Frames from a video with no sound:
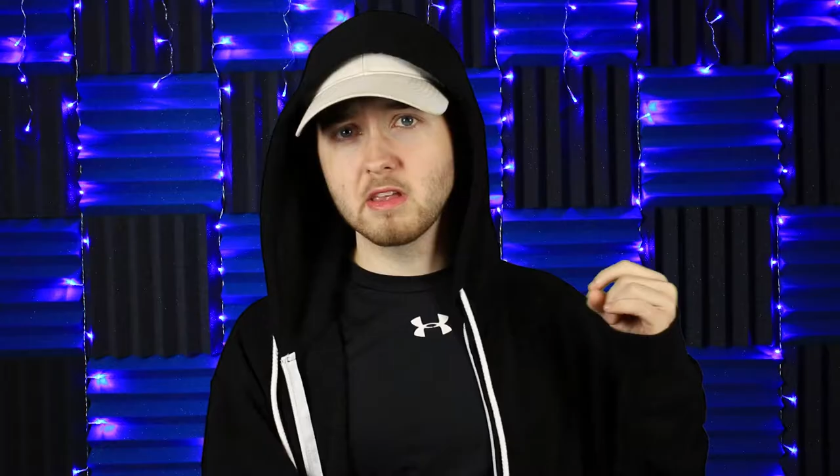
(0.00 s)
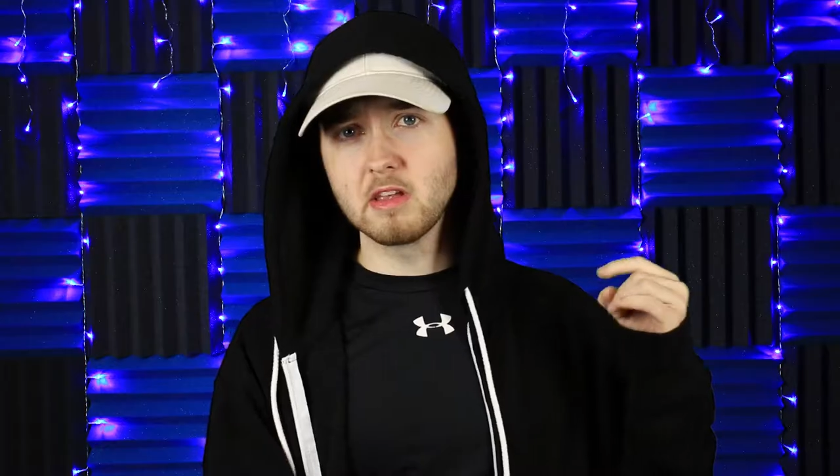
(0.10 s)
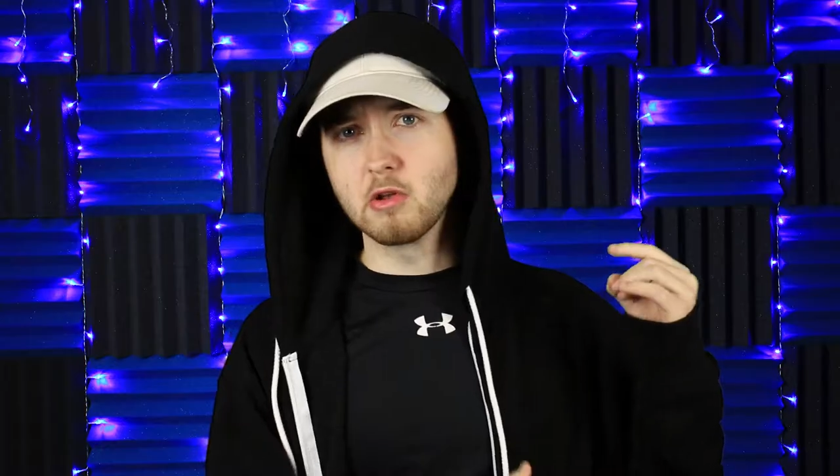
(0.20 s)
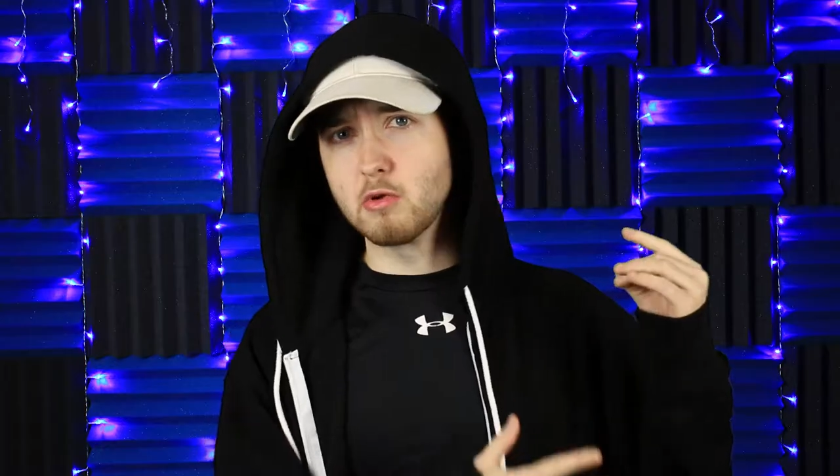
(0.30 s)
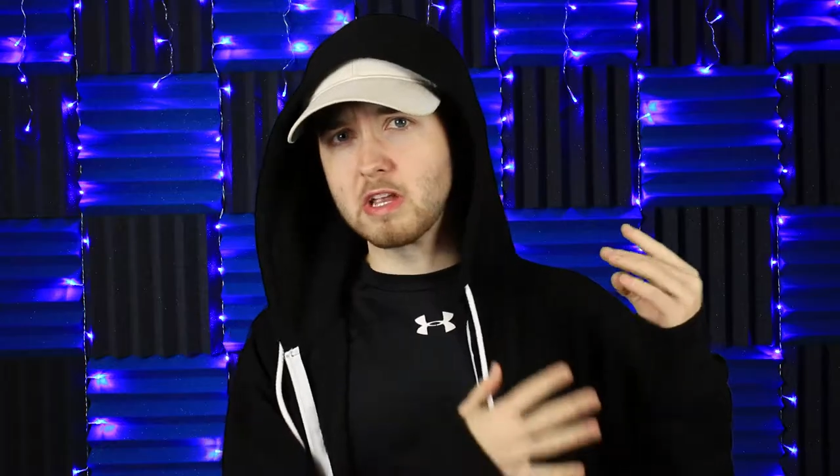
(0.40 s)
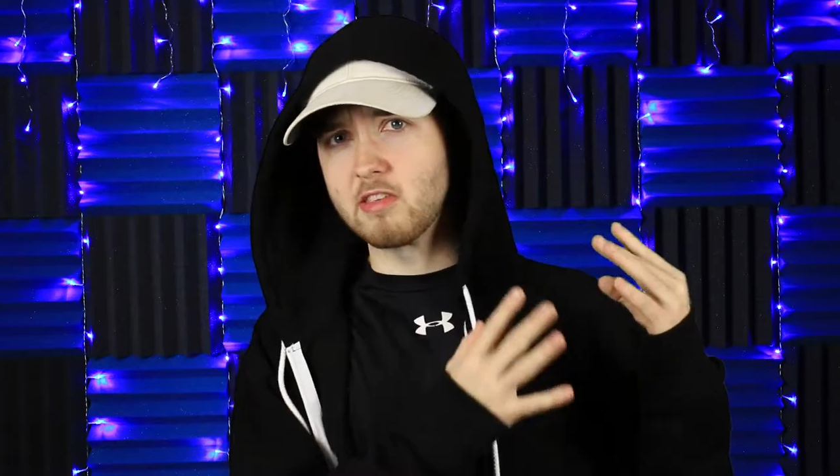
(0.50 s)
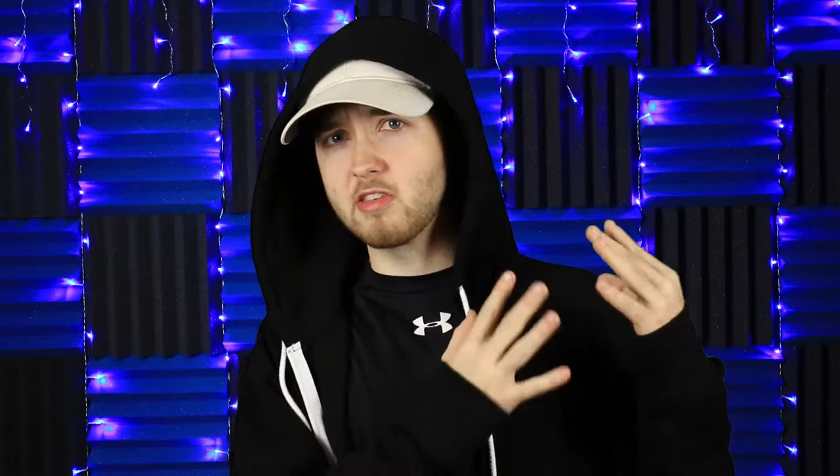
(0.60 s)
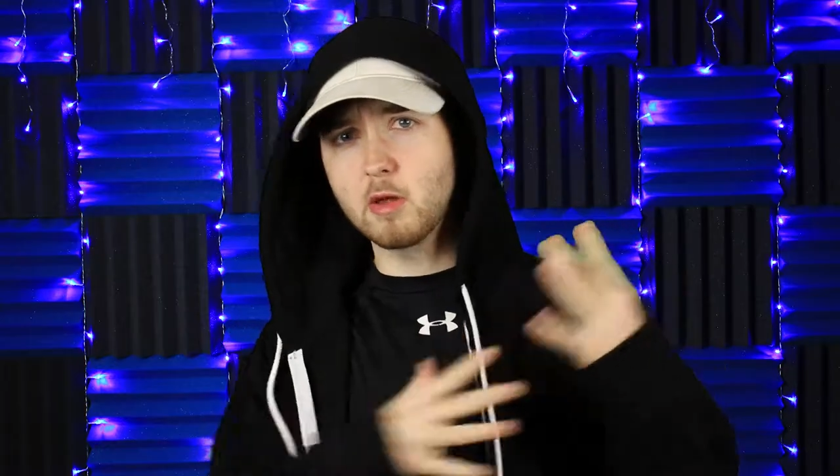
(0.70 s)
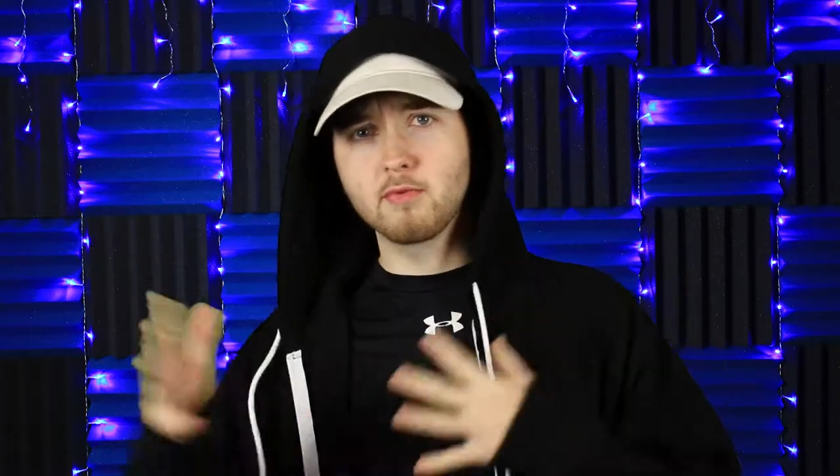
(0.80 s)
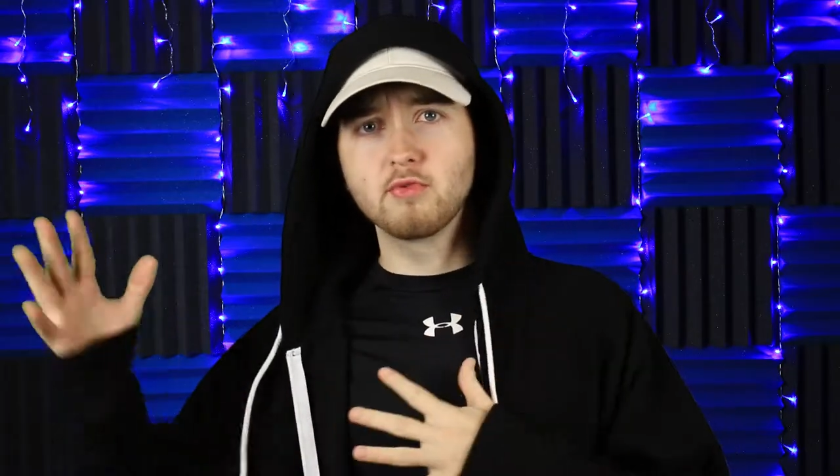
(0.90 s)
you know, could
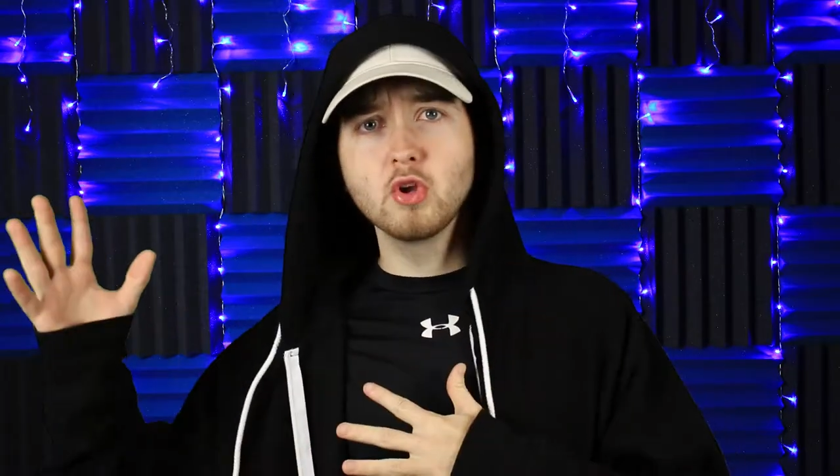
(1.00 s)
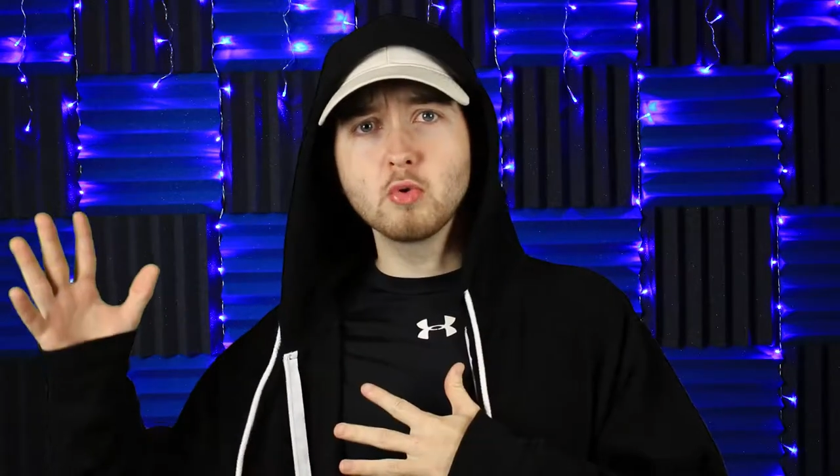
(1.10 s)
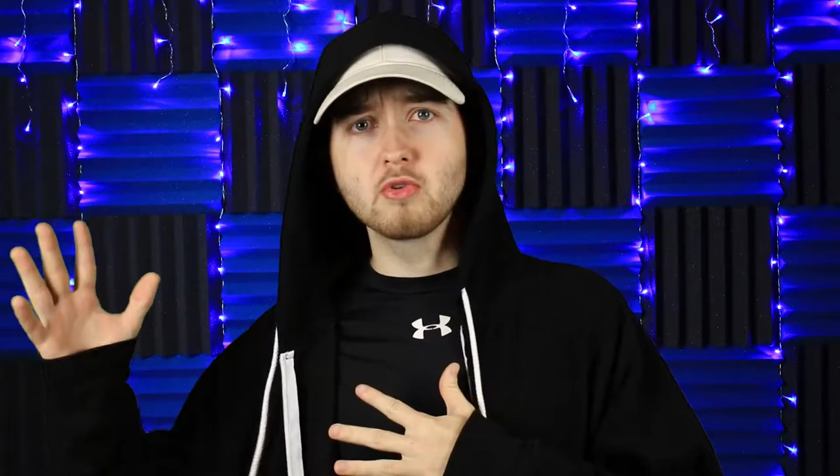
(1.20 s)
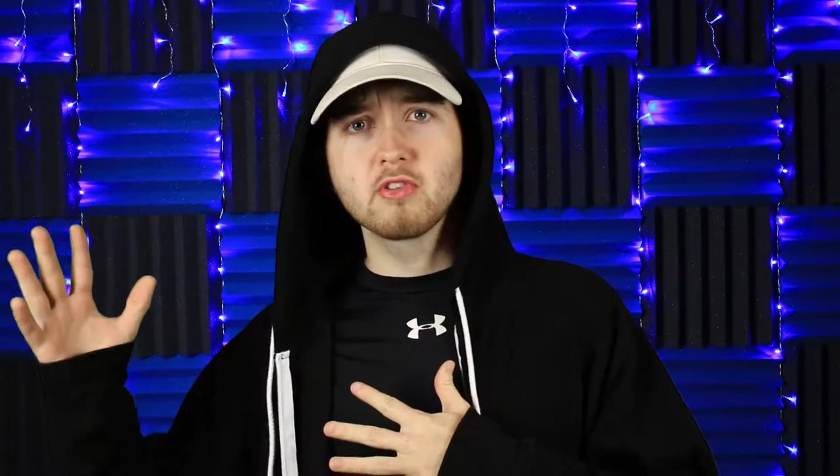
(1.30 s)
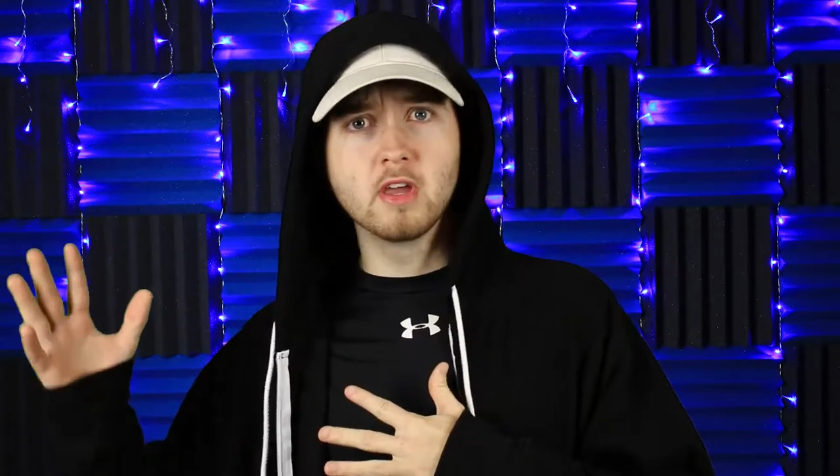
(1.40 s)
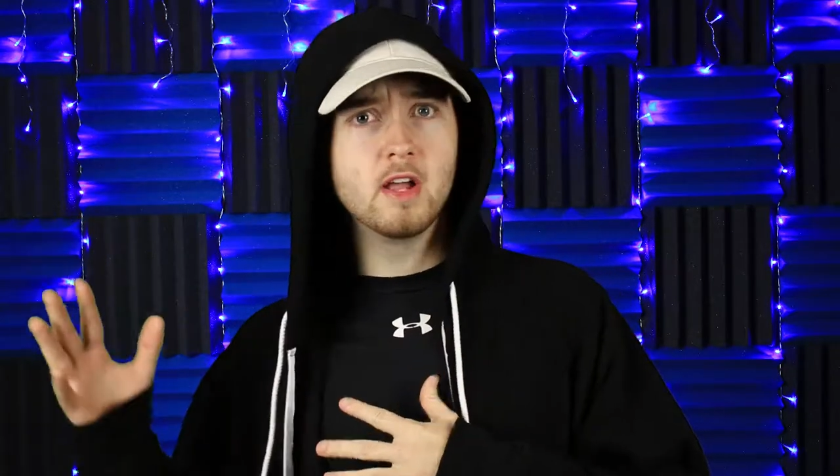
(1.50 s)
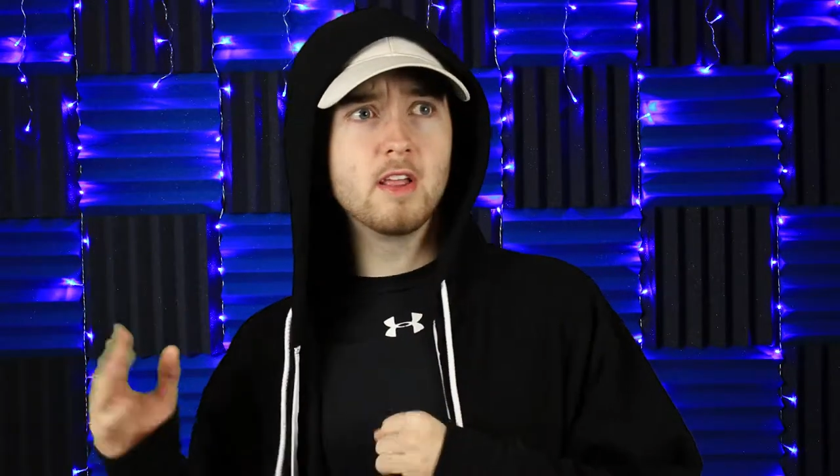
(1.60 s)
set off nukes,